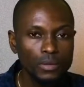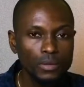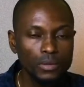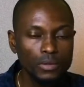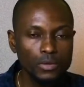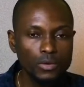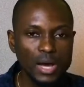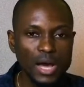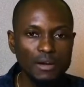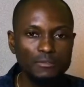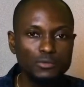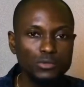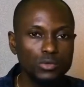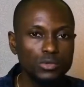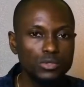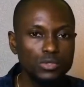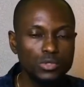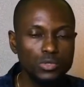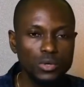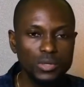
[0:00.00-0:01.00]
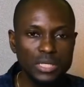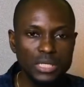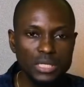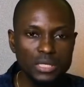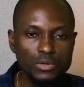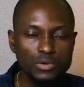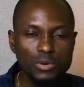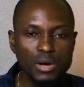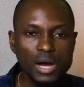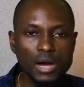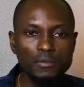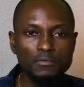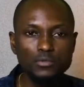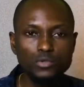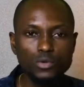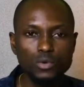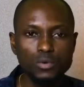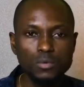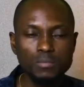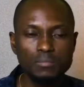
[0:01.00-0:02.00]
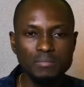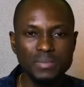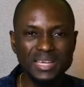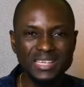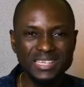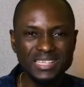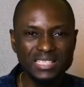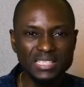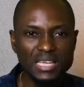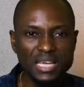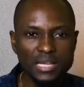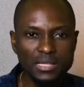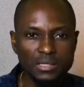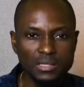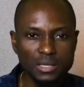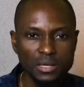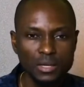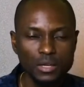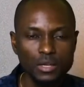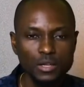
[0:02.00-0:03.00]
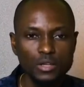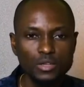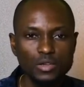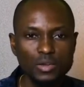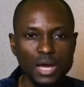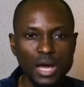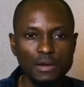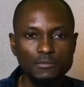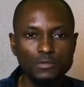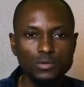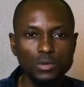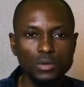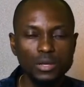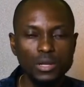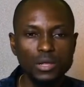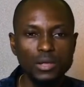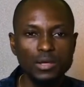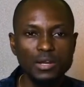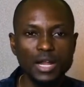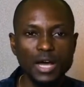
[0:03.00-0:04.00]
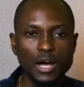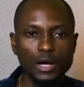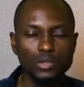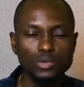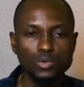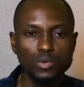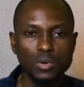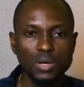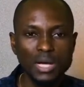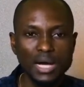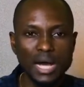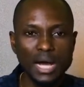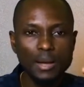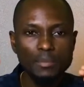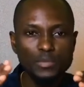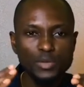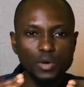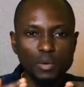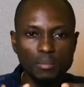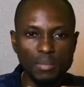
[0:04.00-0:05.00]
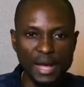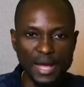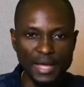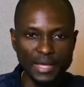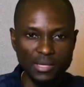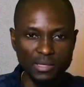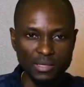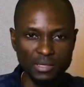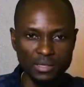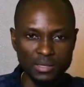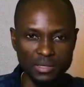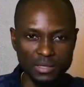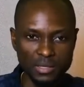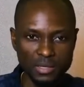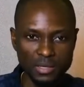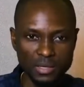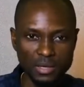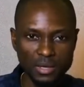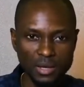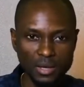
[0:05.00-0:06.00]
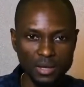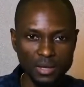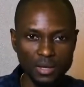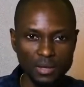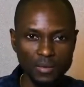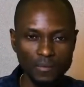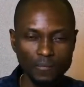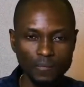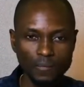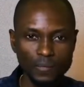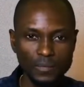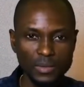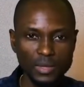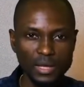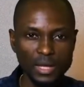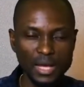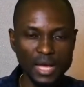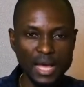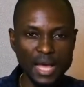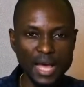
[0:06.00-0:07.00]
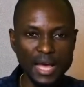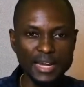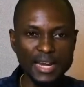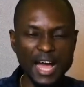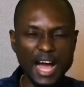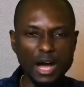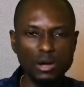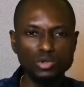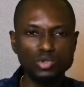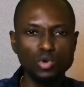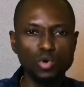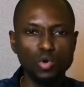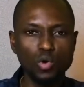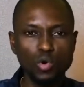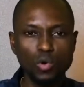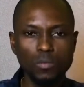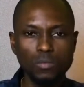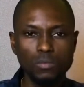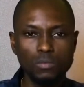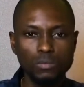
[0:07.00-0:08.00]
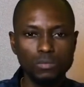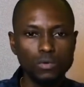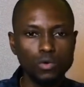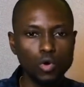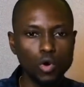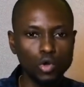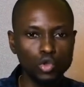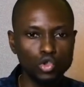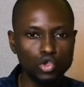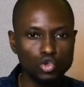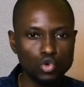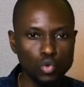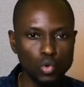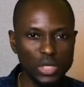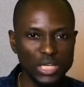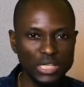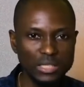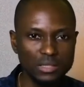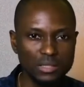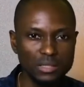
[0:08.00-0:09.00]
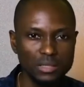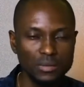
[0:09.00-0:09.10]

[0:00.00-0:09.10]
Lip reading: You have to study, you have to meditate, you have to learn how to calm your mind and how to control it.